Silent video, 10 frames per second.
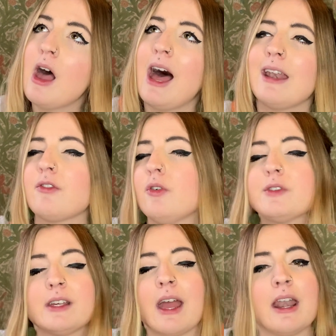And of
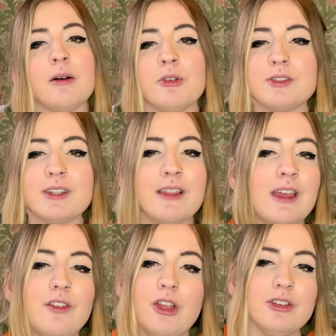course, again, I'm not saying that
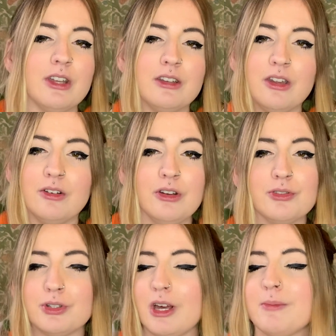if you use gender
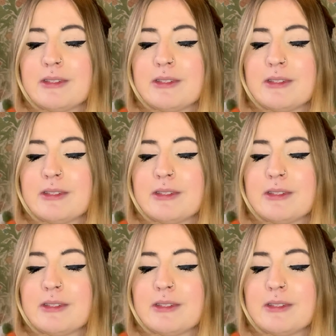neutral terms,